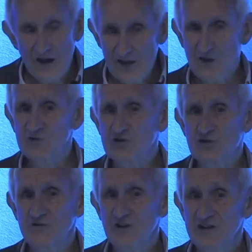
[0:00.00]
That was a
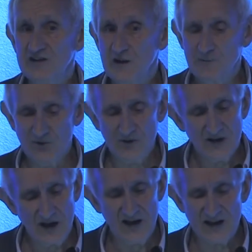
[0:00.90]
trivial
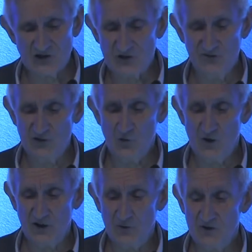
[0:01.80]
example. A less trivial
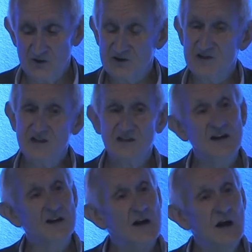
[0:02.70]
one, I won't go into
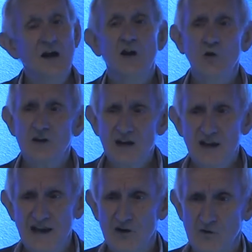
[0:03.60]
detail. Look at
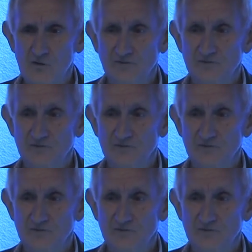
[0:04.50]
Lego.